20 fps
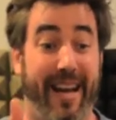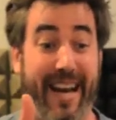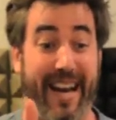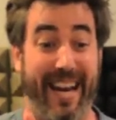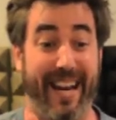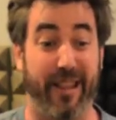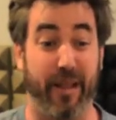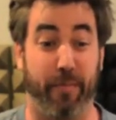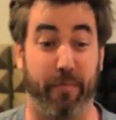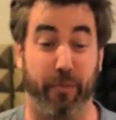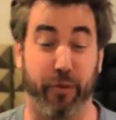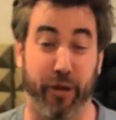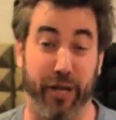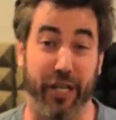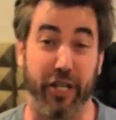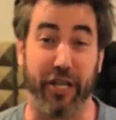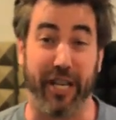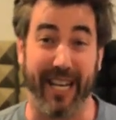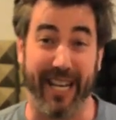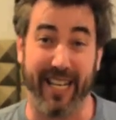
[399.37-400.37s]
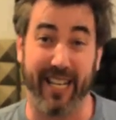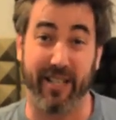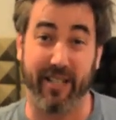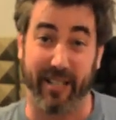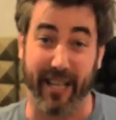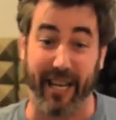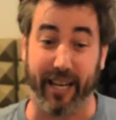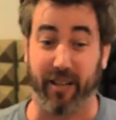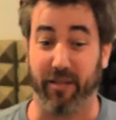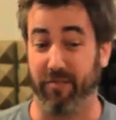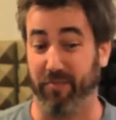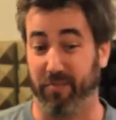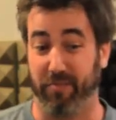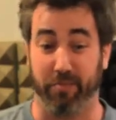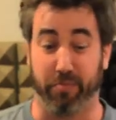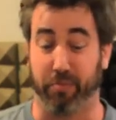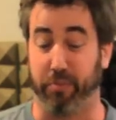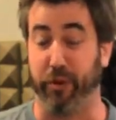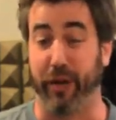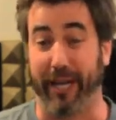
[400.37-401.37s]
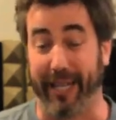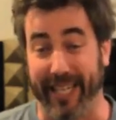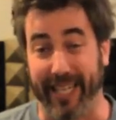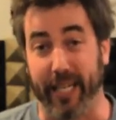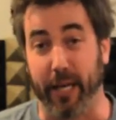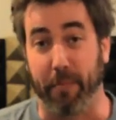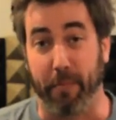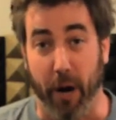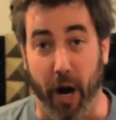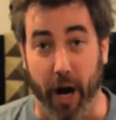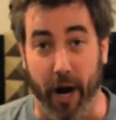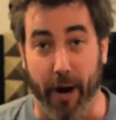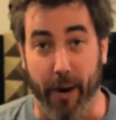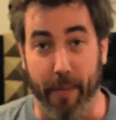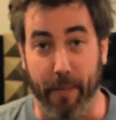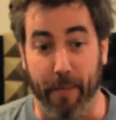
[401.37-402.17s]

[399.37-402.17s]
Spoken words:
and the bridge is like breaking apart.